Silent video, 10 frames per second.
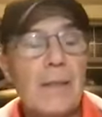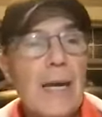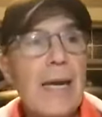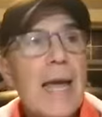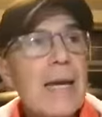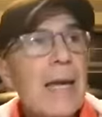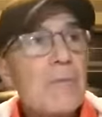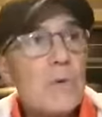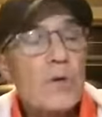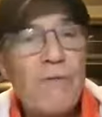And, and, and he
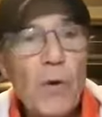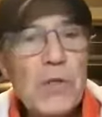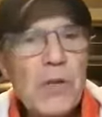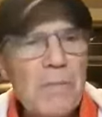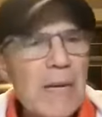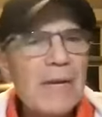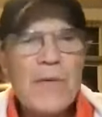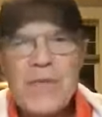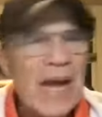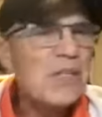was focused on me and he
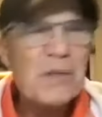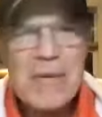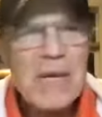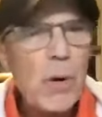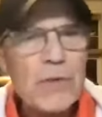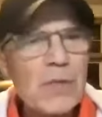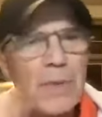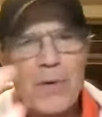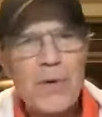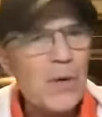was asking me questions
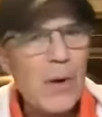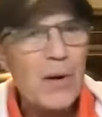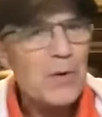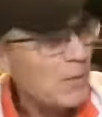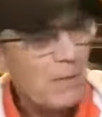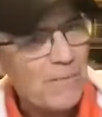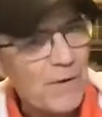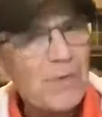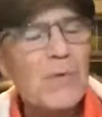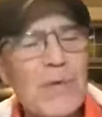about who you are. So you've been
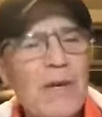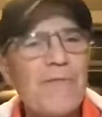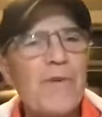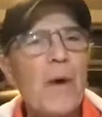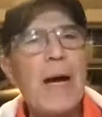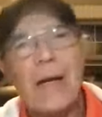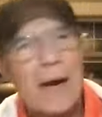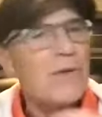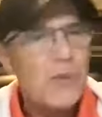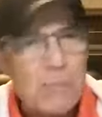friends with Steve for a while.
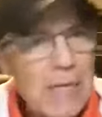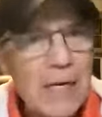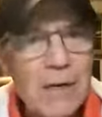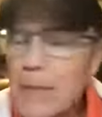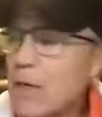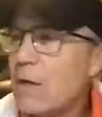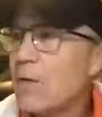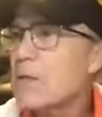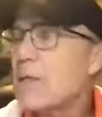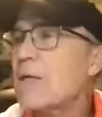How did you meet him and all
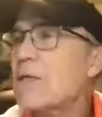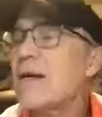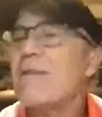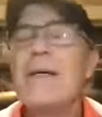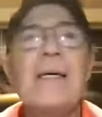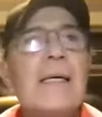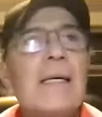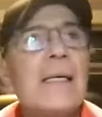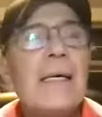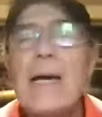this kind of stuff?
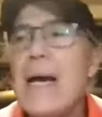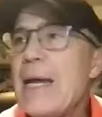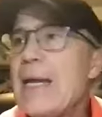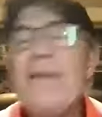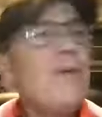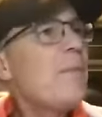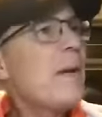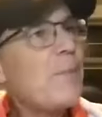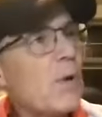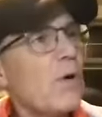And, and even
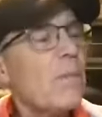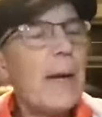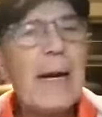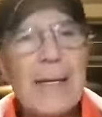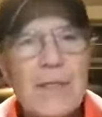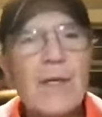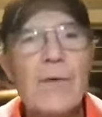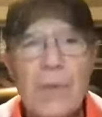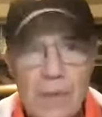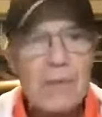people are going by
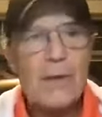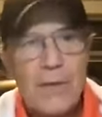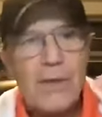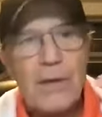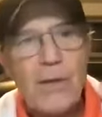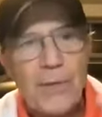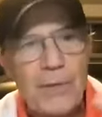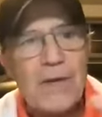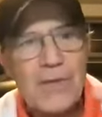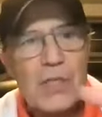to the, you know, the little
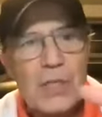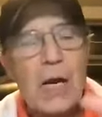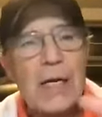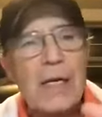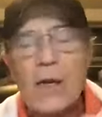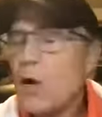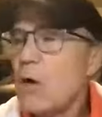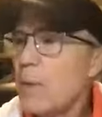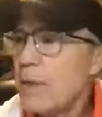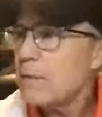three of us talking in the
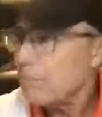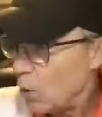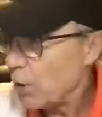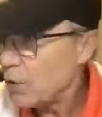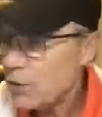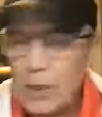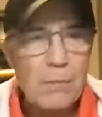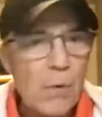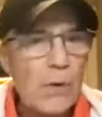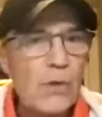hallway. Morning,
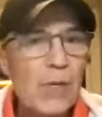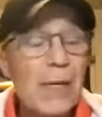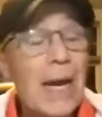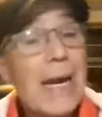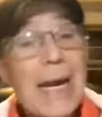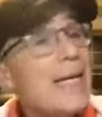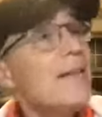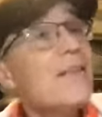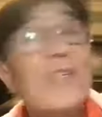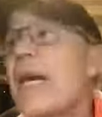Chuck. Morning, Chuck. He
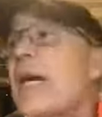didn't say